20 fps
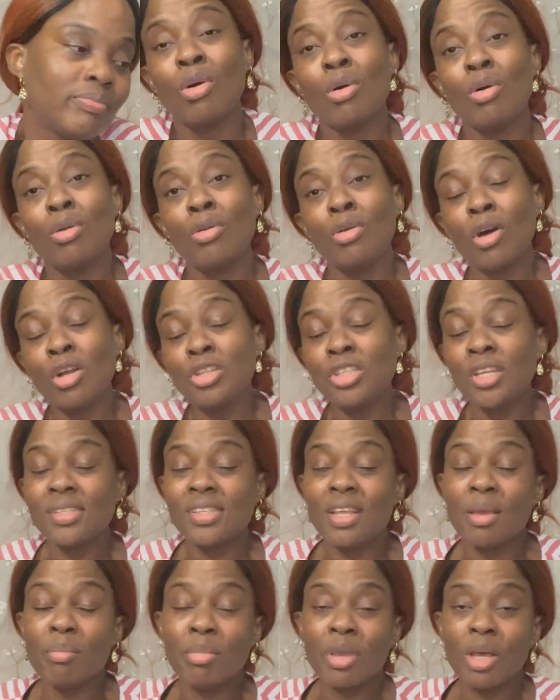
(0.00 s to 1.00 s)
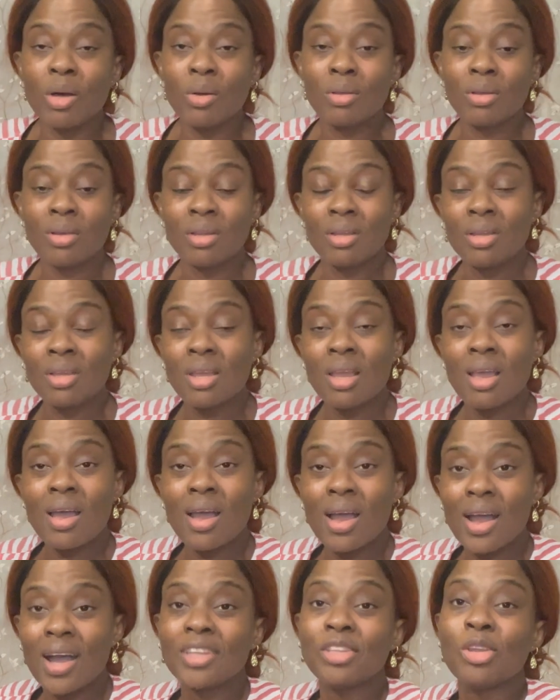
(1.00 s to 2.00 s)
Rogers and Bell
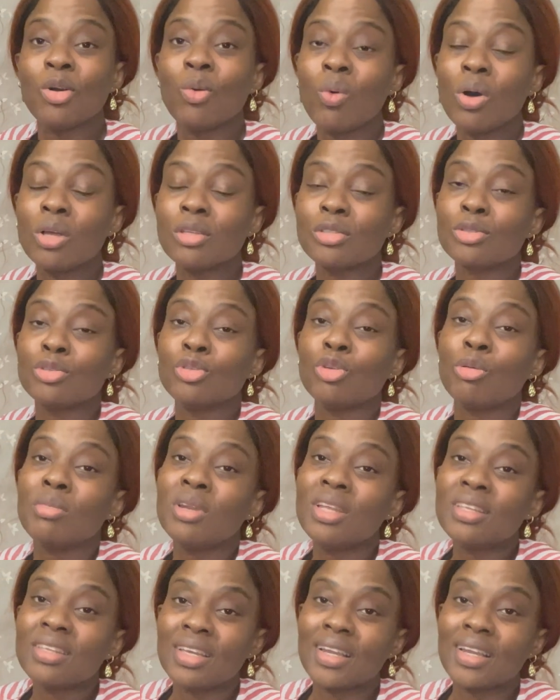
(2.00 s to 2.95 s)
are the ones dominating